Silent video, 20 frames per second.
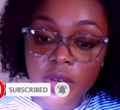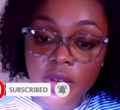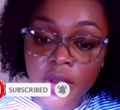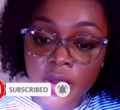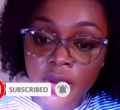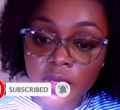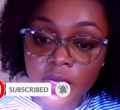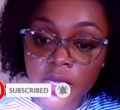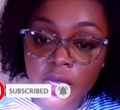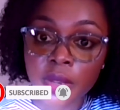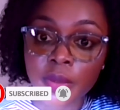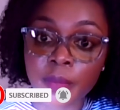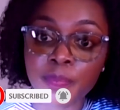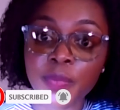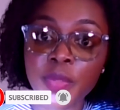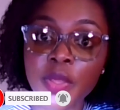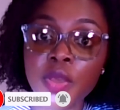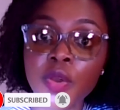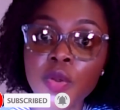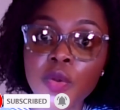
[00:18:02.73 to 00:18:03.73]
earlier,
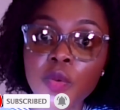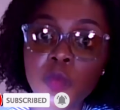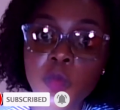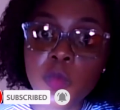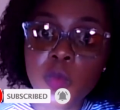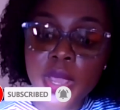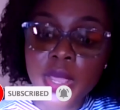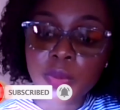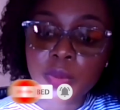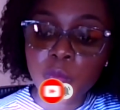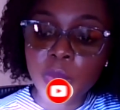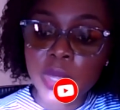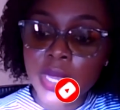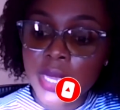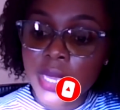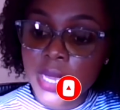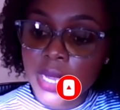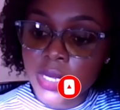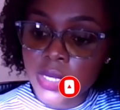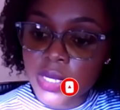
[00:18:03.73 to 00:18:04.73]
when we
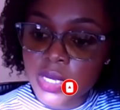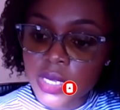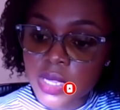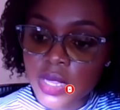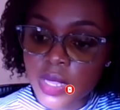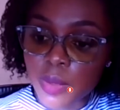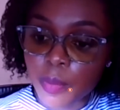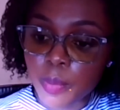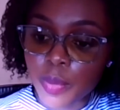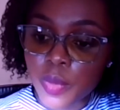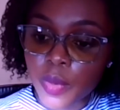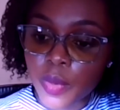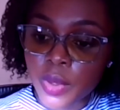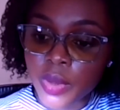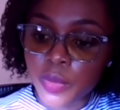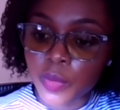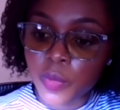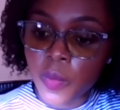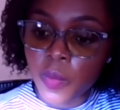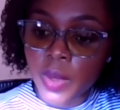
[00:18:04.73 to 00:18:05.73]
get to the
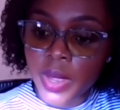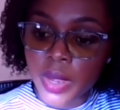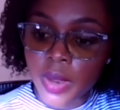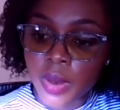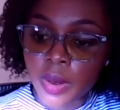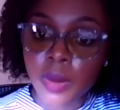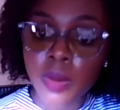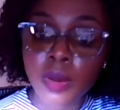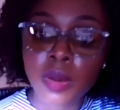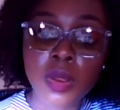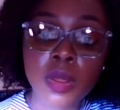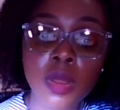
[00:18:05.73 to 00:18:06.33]
point where